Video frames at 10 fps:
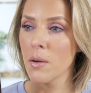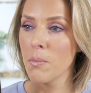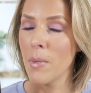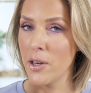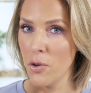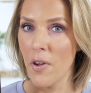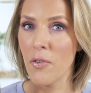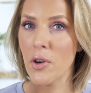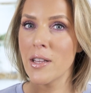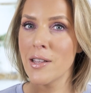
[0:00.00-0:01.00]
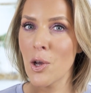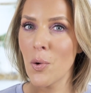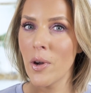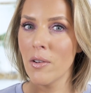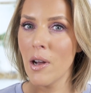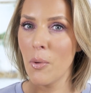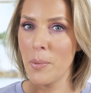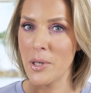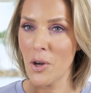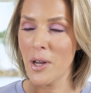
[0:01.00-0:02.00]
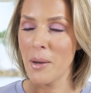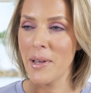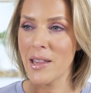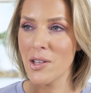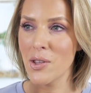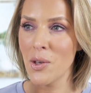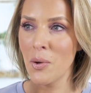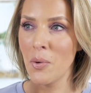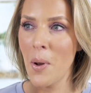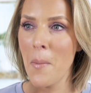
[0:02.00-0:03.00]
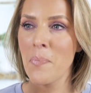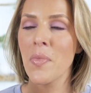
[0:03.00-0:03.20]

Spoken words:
my new favorite cleansing oil. I will be talking about that soon.